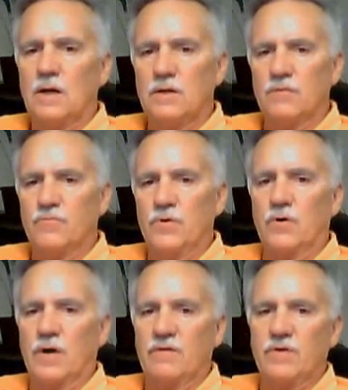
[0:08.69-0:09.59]
If
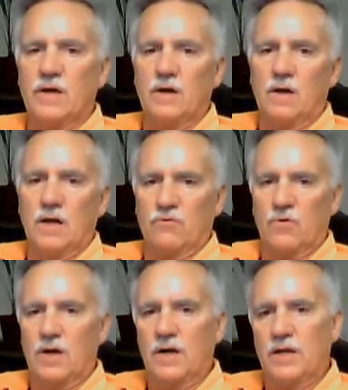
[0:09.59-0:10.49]
you're having an
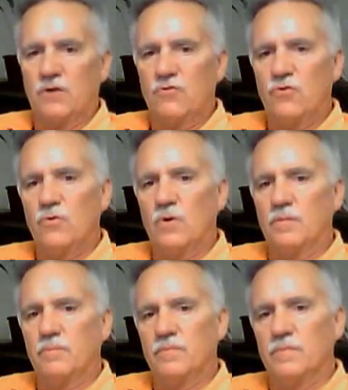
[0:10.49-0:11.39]
electronic
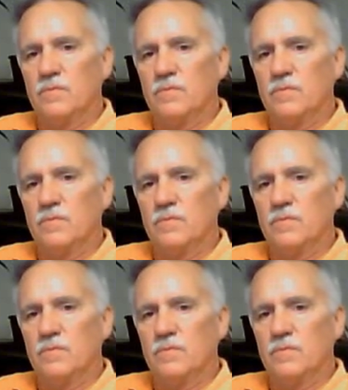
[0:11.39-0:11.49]
issue,